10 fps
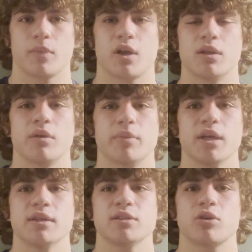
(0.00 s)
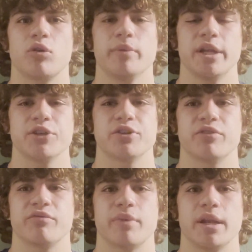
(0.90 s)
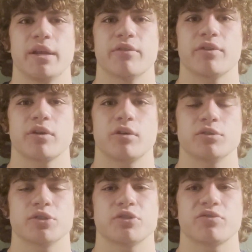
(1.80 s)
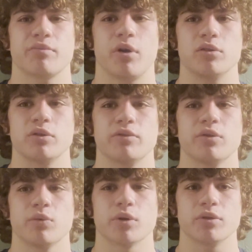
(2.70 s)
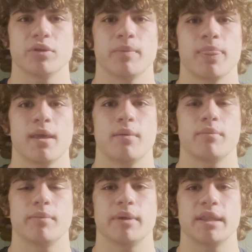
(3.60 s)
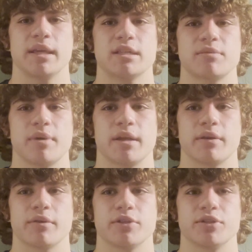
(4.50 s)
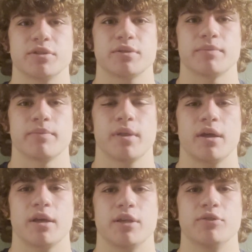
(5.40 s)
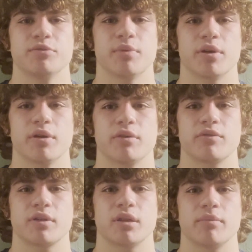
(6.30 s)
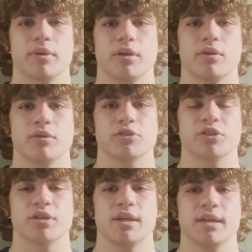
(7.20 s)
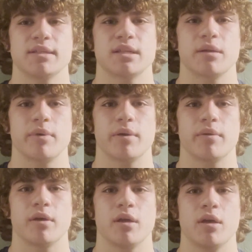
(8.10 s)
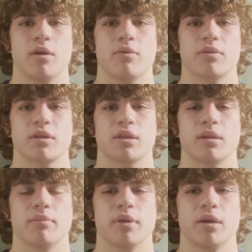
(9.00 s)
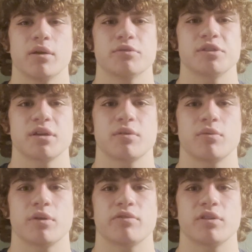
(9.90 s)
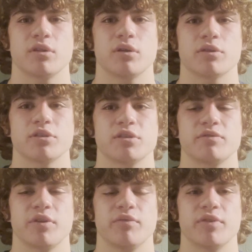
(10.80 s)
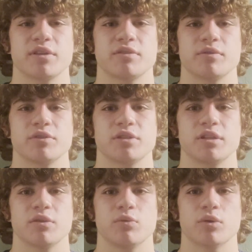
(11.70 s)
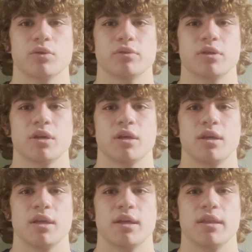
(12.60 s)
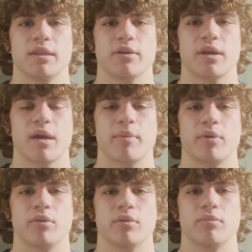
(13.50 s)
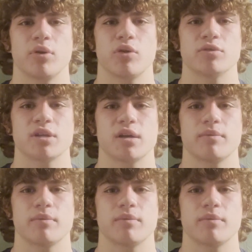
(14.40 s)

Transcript: Colombia is a culmination of many different cultures from all over the world, but mainly Hispanic regions. A huge part of Colombian culture is cinema, with Colombia hosting one of the largest film festivals in the world in their capital, Bogota.